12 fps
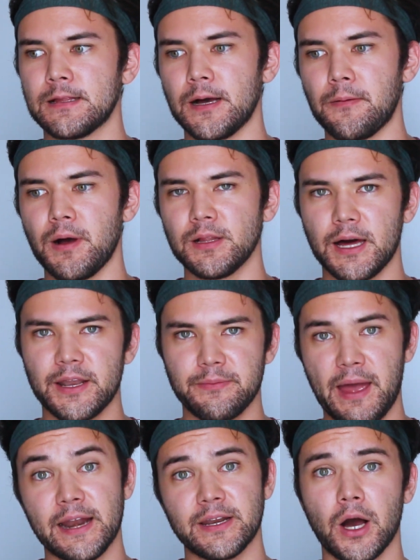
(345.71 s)
um, a lot of
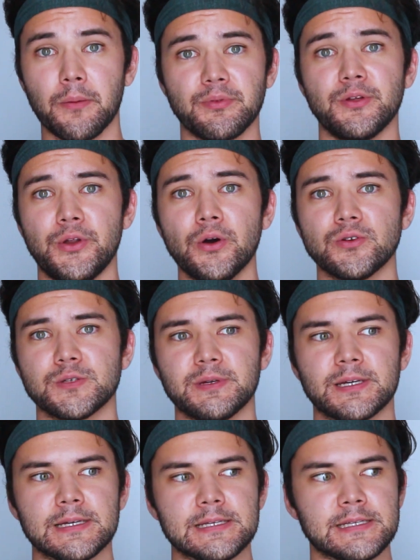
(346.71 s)
them had to up the dose
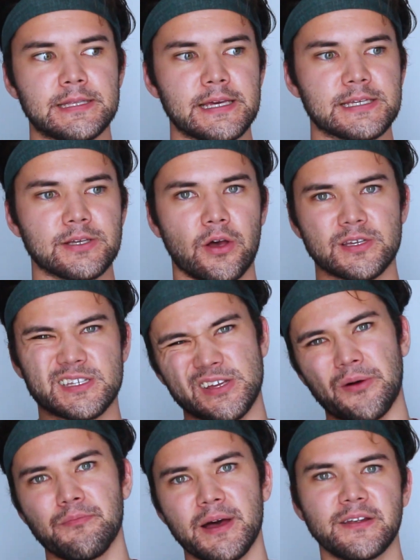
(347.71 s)
because they saw
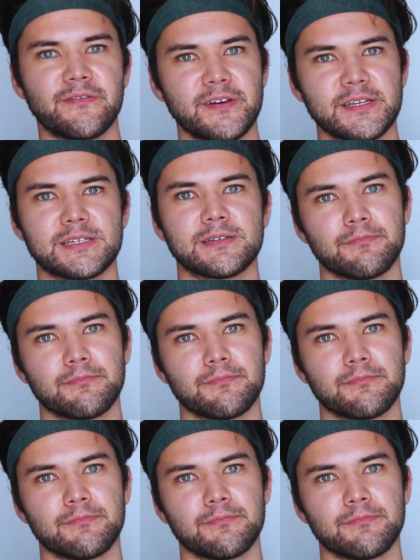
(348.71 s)
some benefits